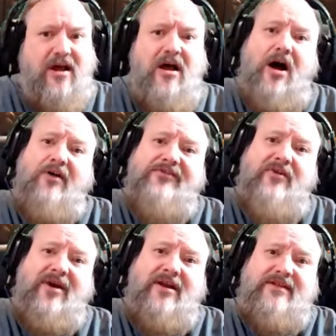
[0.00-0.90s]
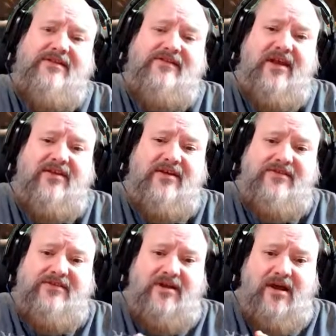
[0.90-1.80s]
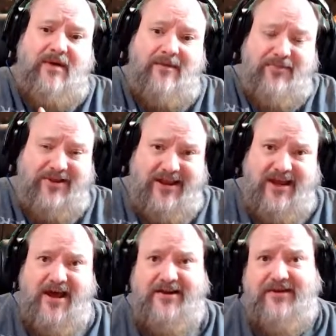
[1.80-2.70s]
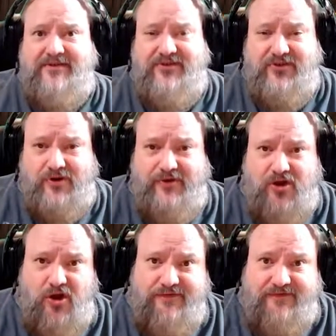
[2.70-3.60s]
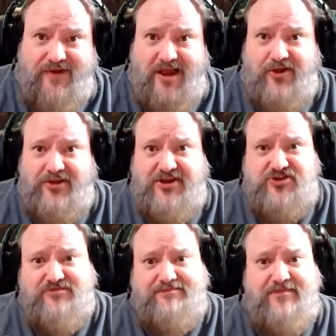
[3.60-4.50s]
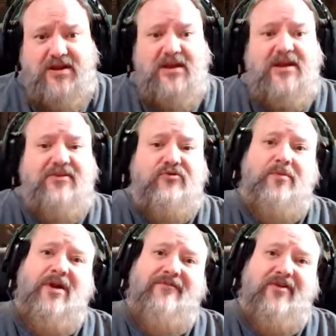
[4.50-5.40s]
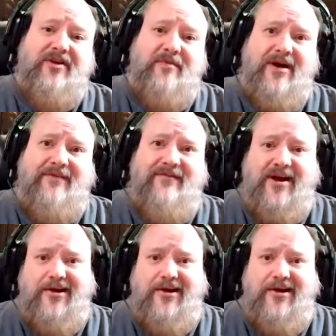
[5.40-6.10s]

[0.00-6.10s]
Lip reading: Also, I'd like to say that I'm playing on a server called Vile Nation. It's run by a friend of mine, Vile